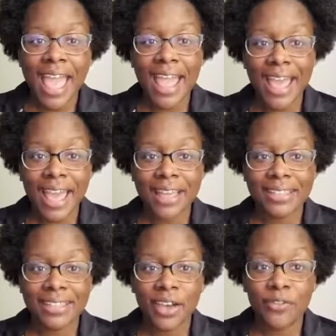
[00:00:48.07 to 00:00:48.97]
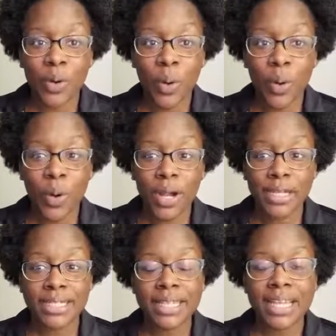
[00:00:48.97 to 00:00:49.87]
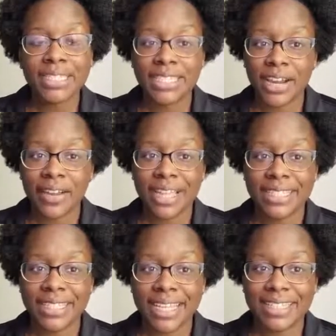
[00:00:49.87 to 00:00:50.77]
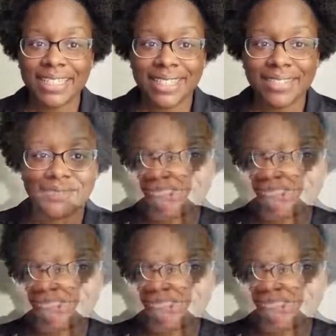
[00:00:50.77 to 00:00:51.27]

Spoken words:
and of course, sharing insights.